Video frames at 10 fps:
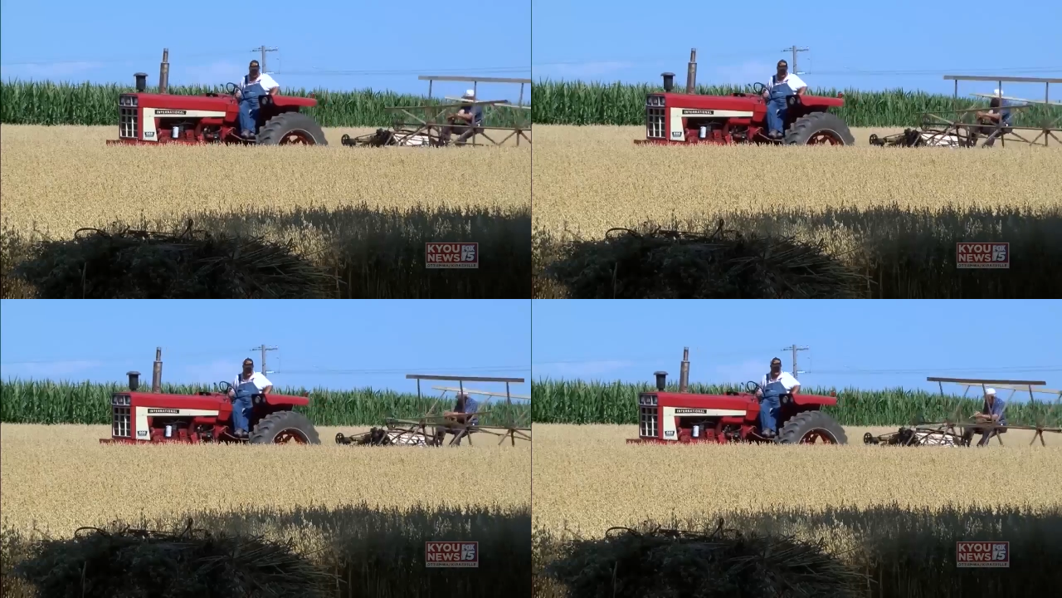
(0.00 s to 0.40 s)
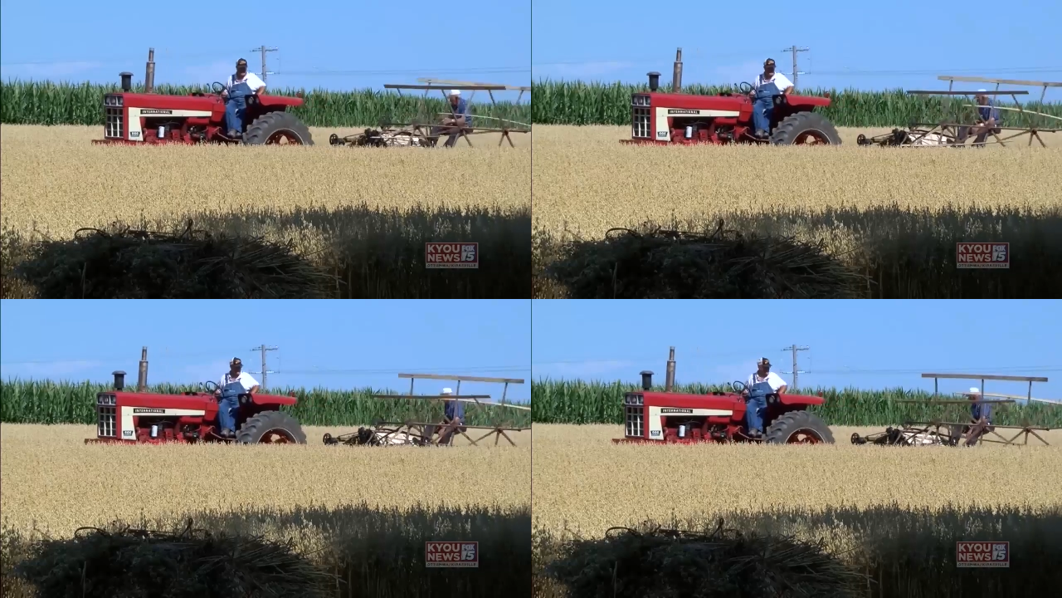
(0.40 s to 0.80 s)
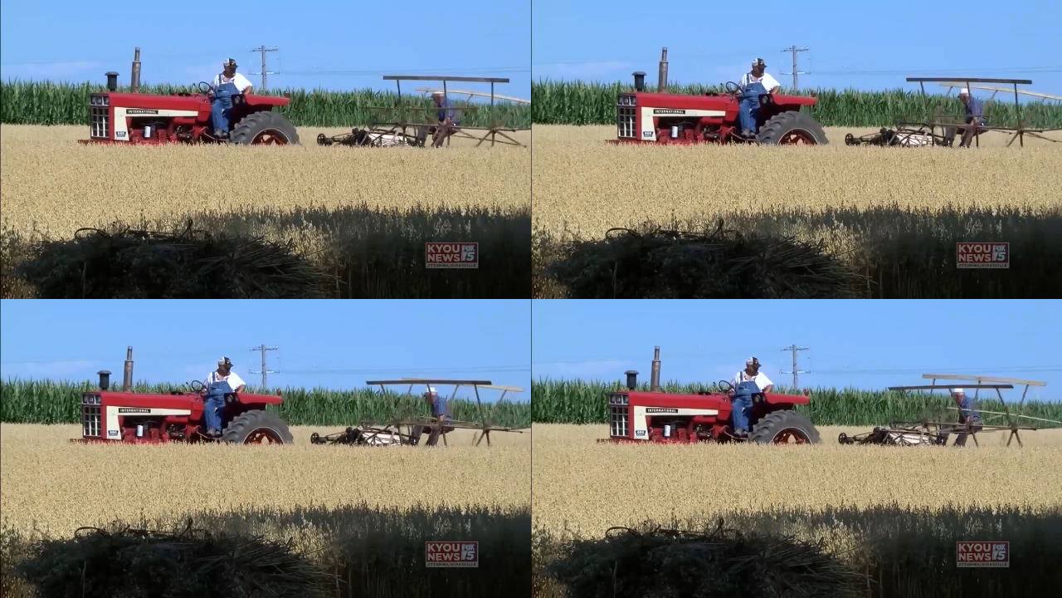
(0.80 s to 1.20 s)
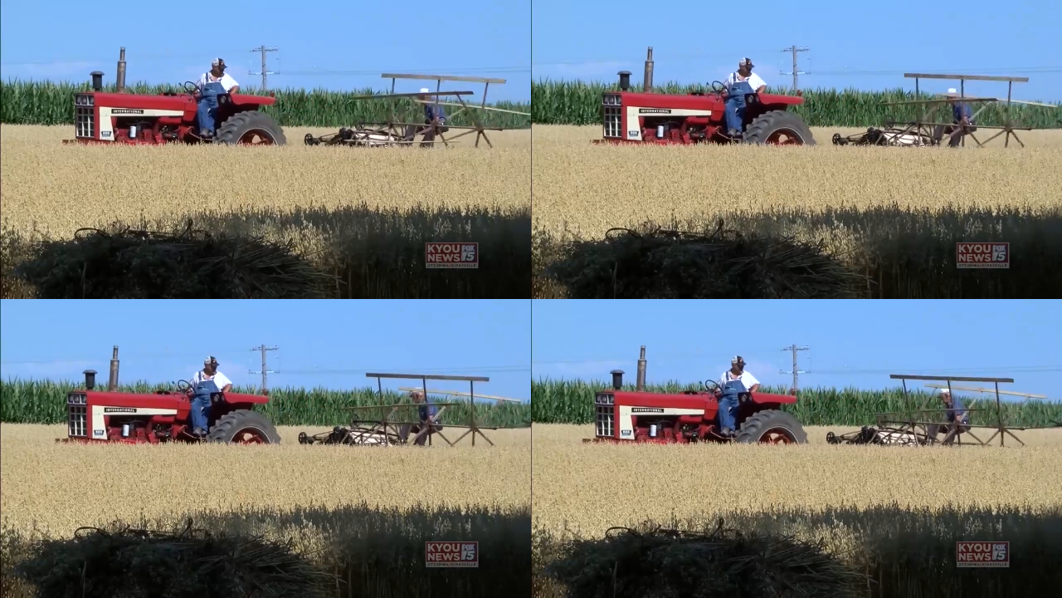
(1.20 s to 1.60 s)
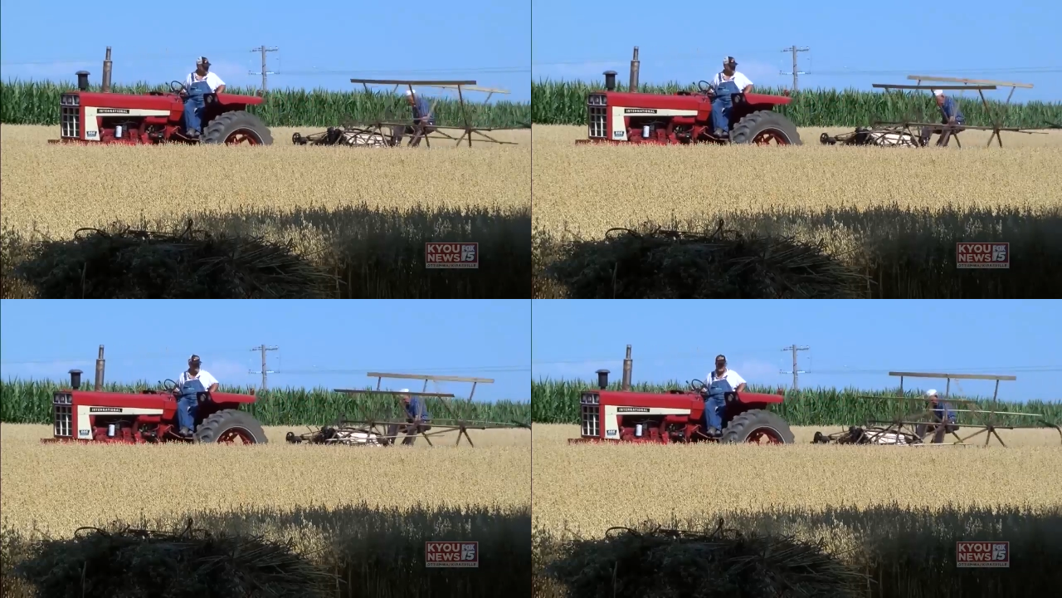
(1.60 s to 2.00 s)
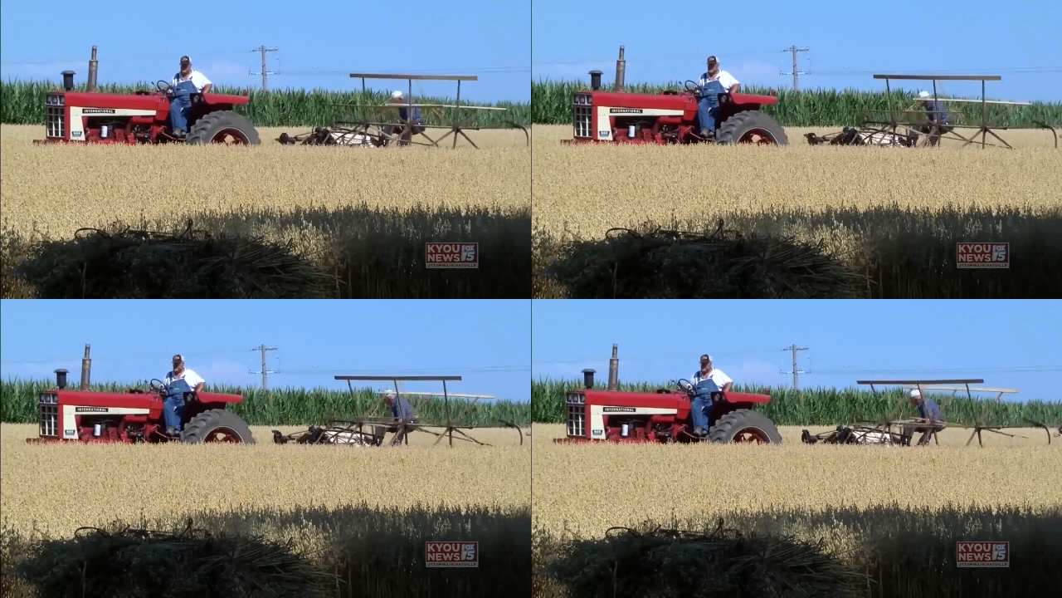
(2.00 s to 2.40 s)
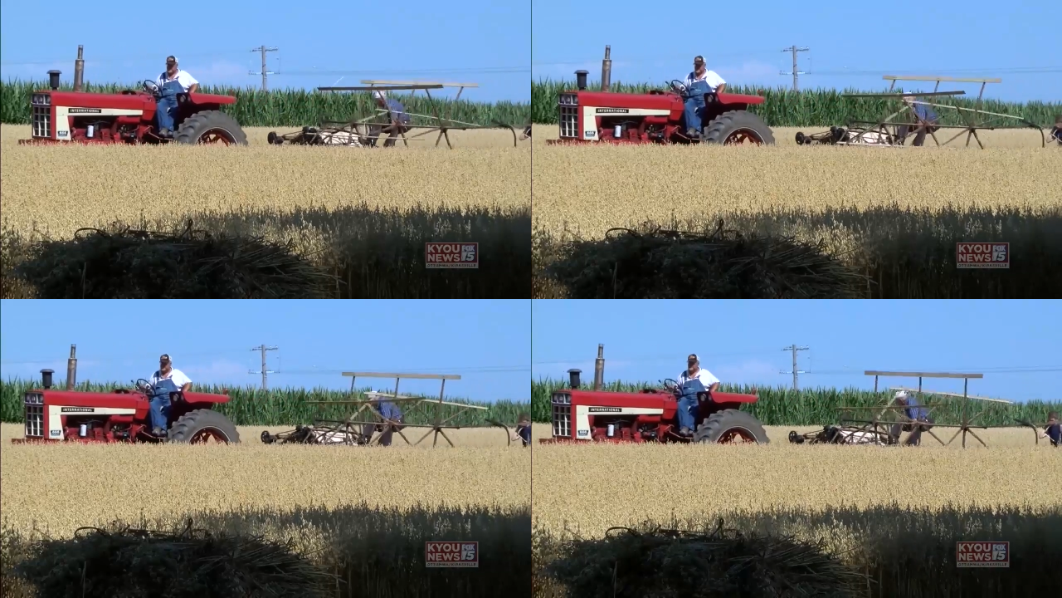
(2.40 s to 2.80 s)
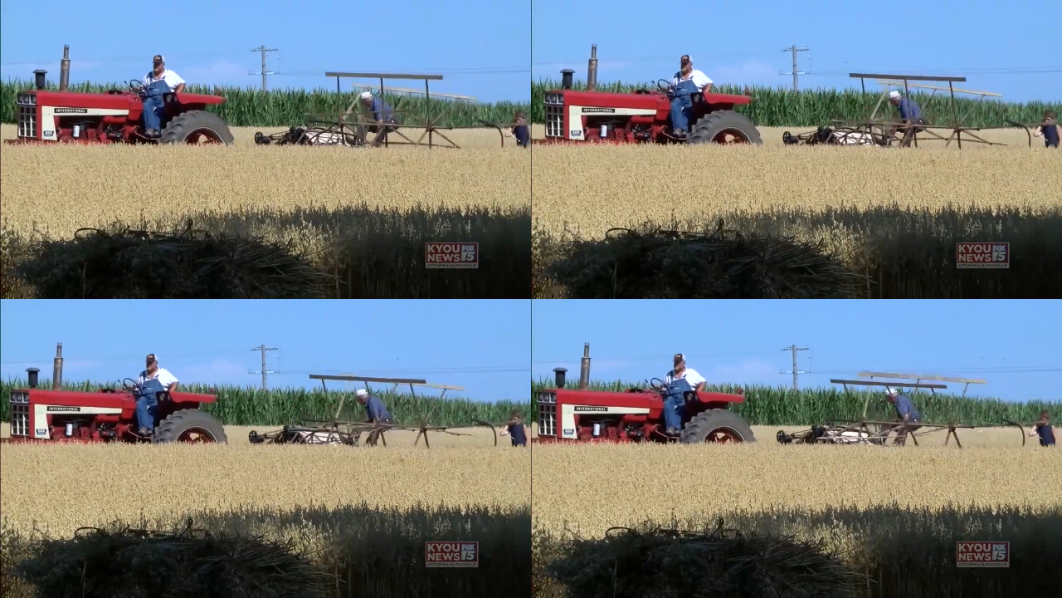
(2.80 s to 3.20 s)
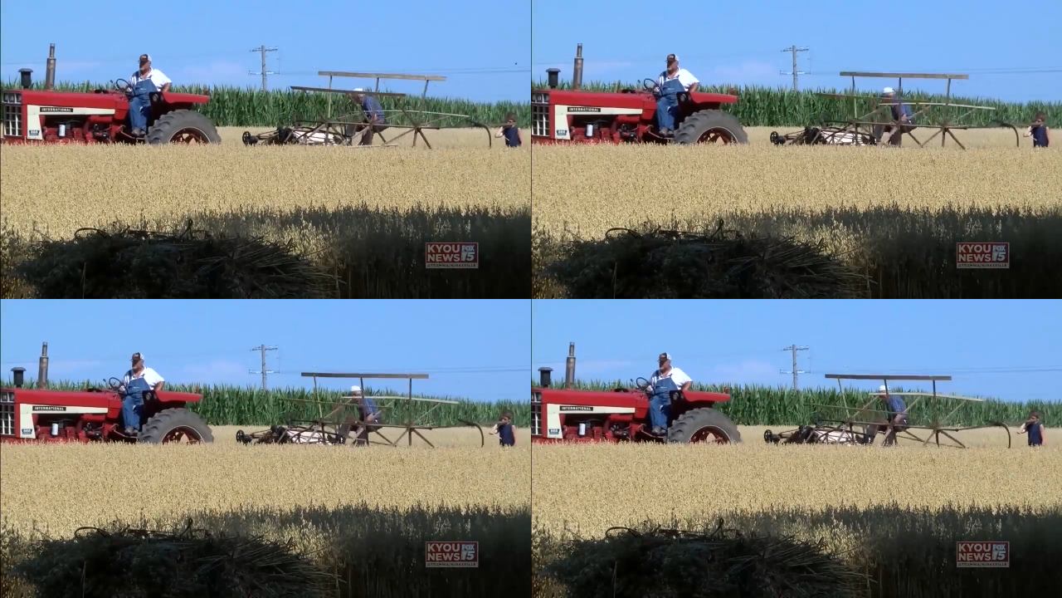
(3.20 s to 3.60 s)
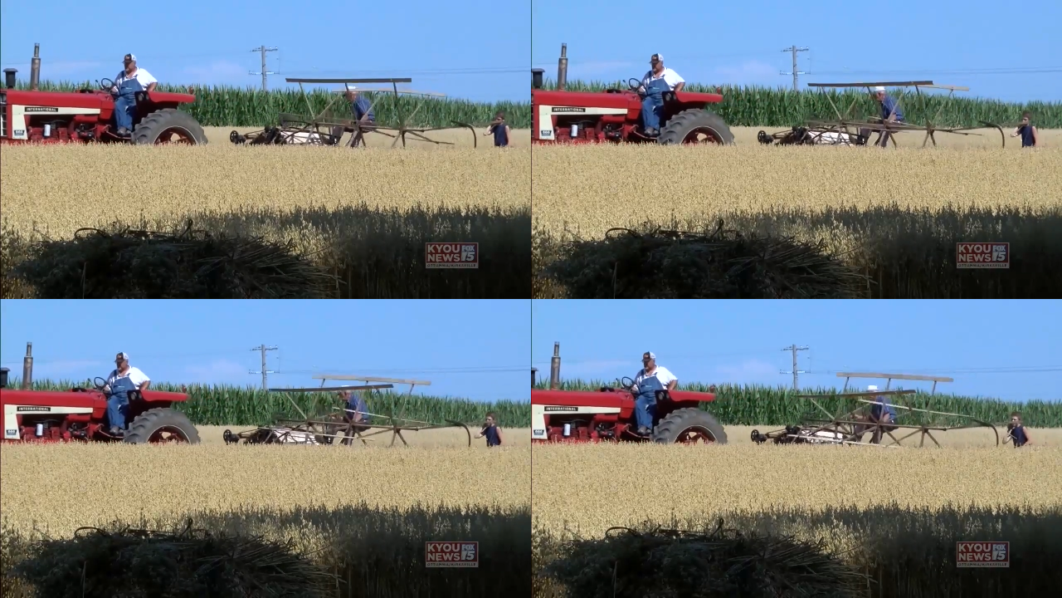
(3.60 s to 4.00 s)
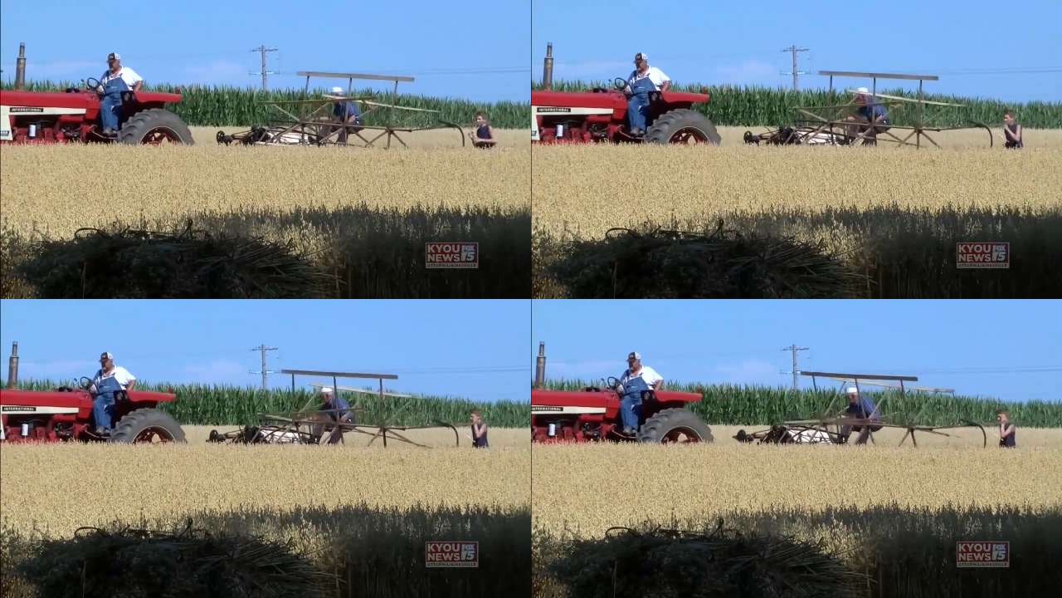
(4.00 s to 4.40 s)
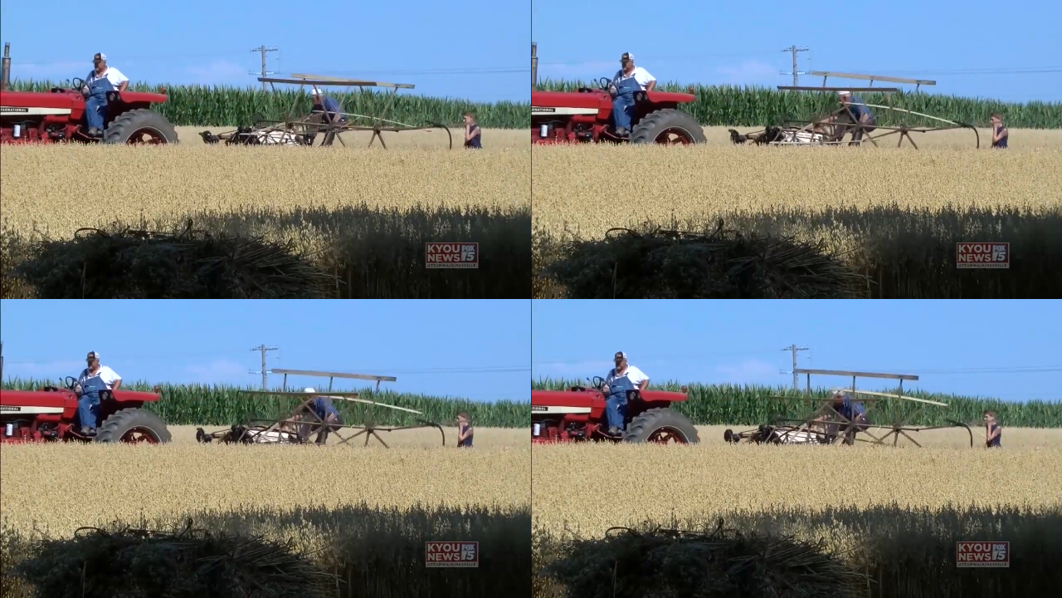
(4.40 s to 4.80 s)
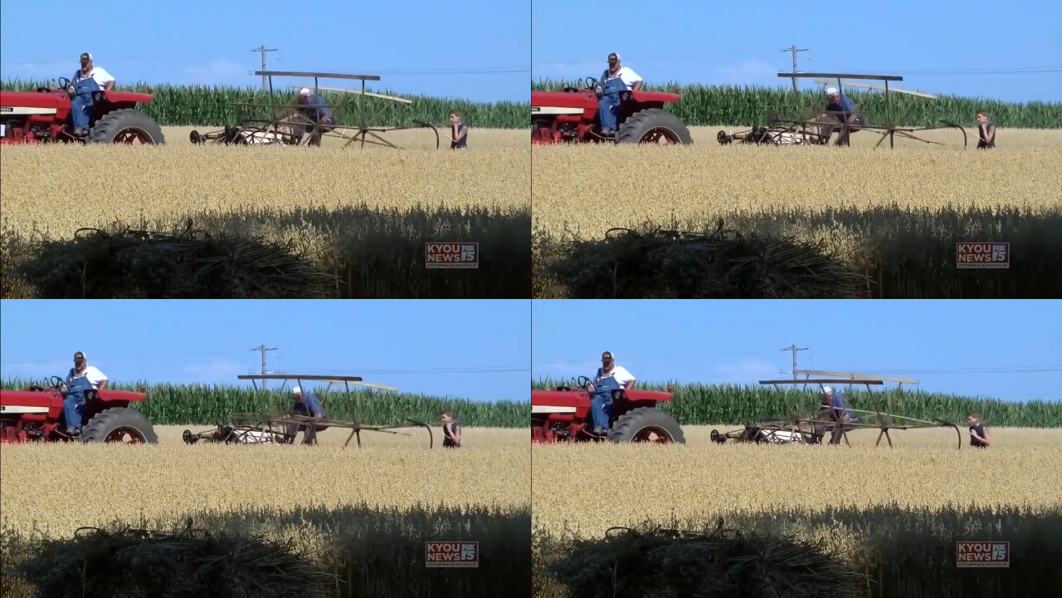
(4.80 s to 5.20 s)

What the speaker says: No face is visible, so there are no lips to read.